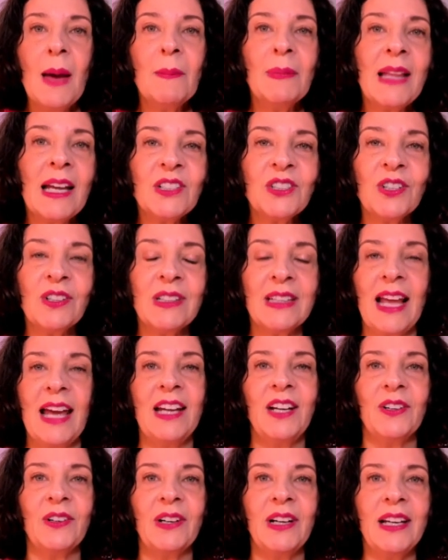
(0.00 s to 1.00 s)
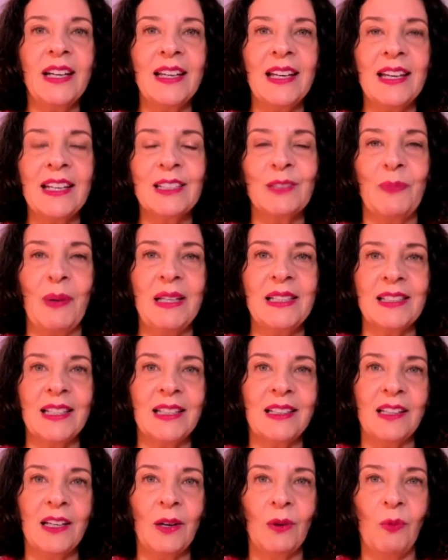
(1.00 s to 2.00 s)
Pleasure layering is
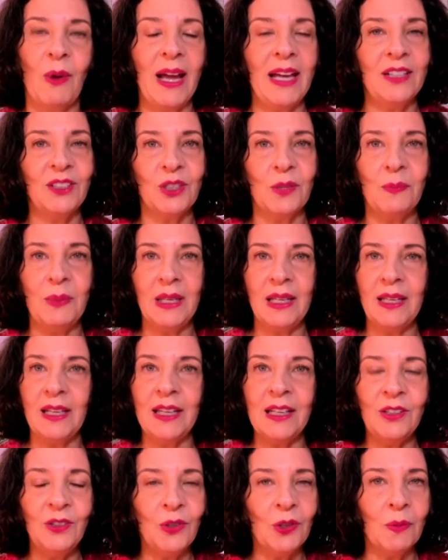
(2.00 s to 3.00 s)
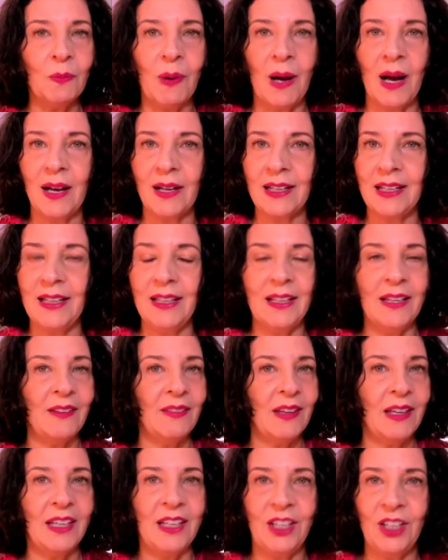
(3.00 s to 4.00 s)
basically a way to be in your body
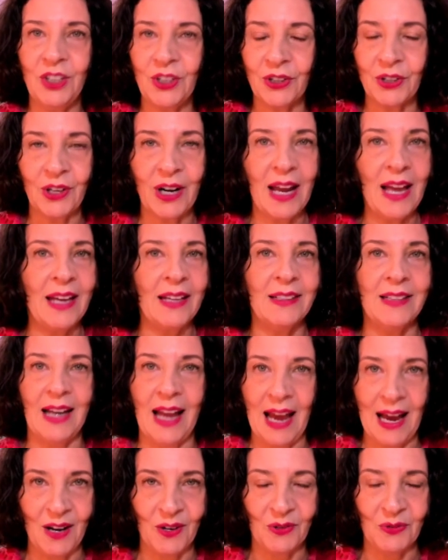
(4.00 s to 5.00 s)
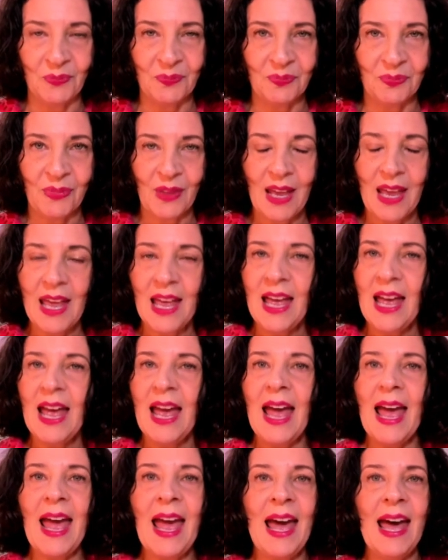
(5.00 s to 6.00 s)
in the here and now.
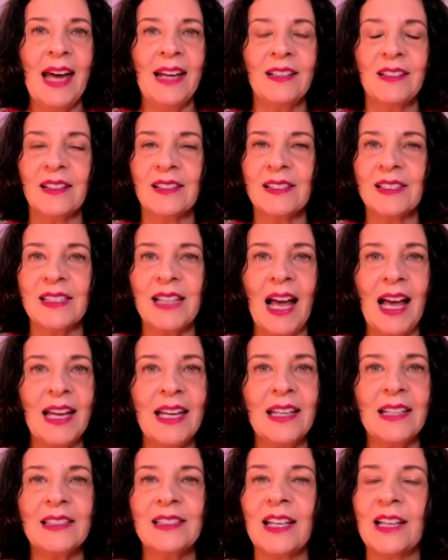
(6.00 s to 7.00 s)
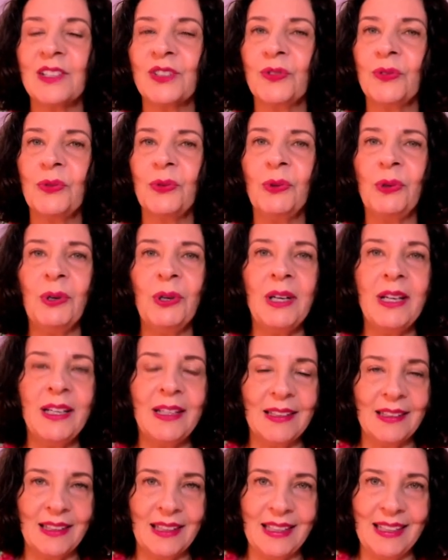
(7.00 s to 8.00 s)
And science has
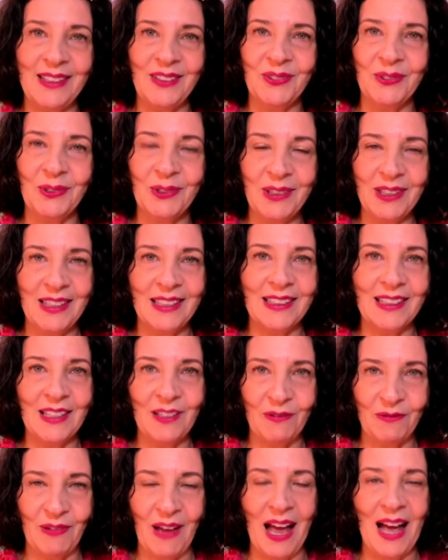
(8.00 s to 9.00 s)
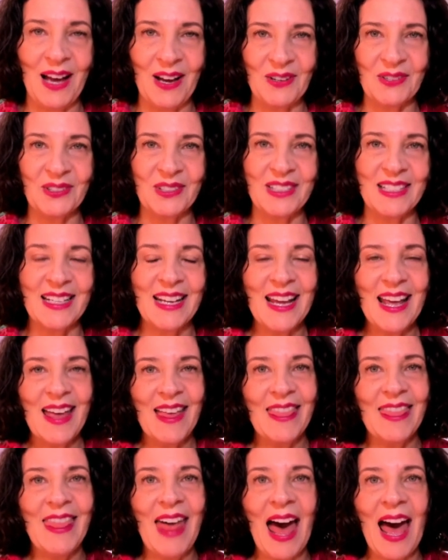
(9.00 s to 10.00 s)
really, really found
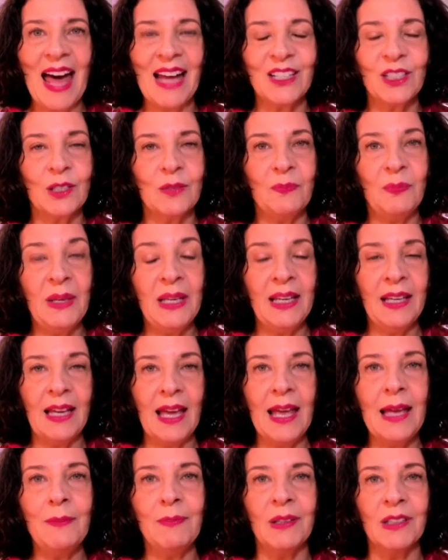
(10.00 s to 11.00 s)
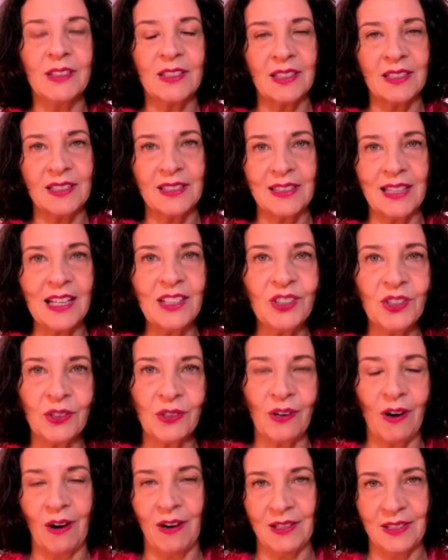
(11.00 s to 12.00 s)
that being able to
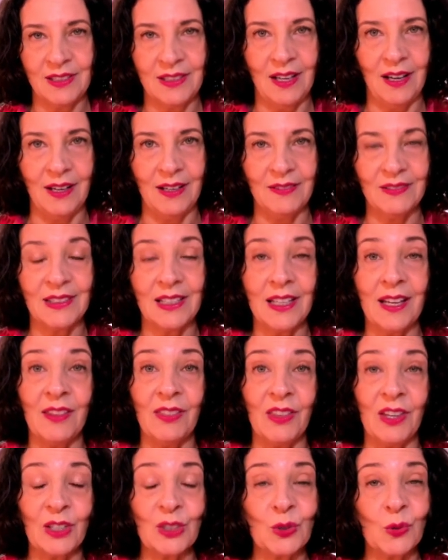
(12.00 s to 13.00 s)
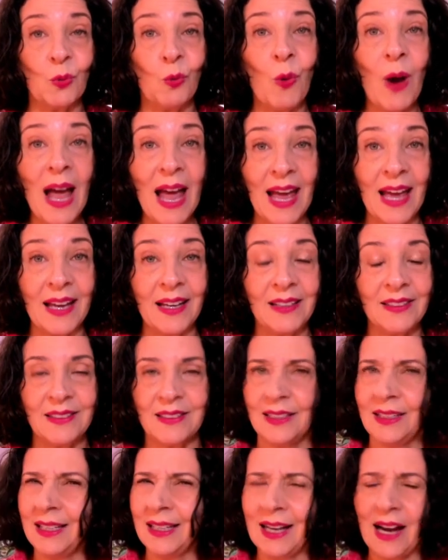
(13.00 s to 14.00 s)
center ourselves in this way,
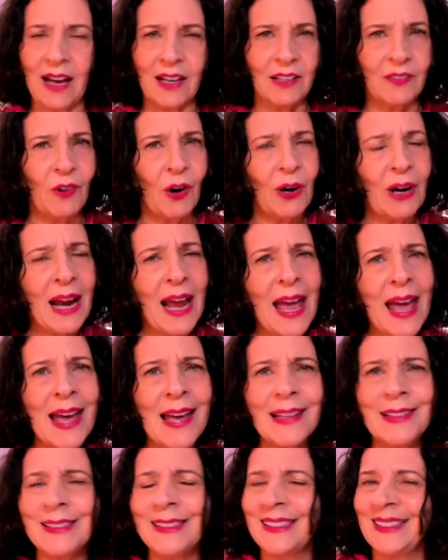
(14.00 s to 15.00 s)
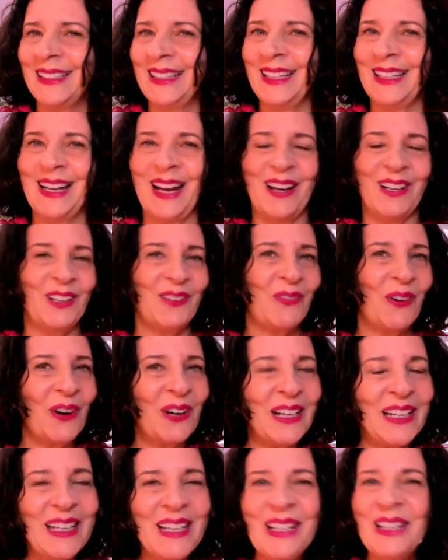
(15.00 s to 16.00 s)
to get out of our heads, to get out of
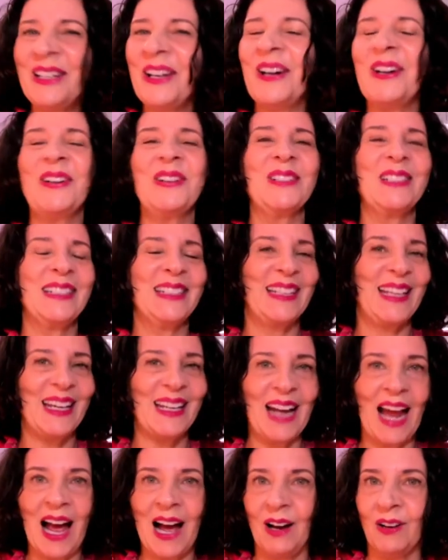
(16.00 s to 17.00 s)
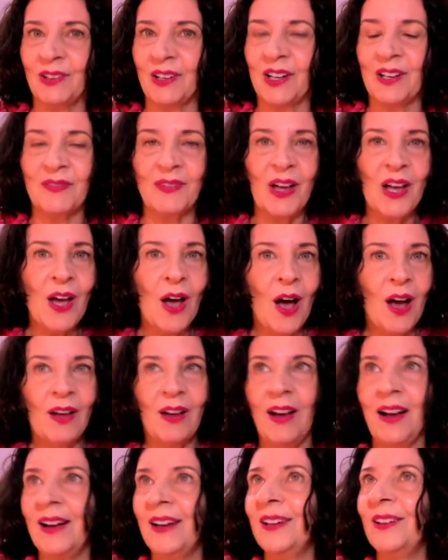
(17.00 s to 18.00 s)
our ego, to get out of
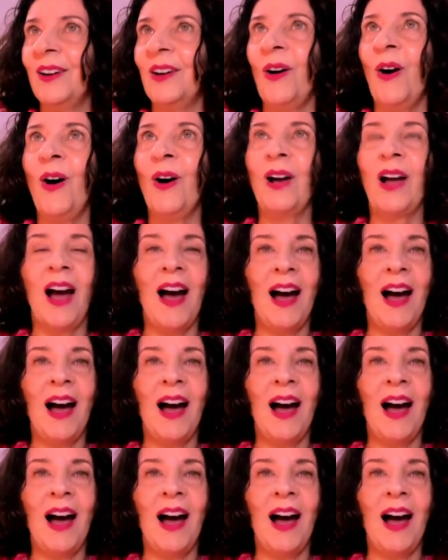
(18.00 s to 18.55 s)
all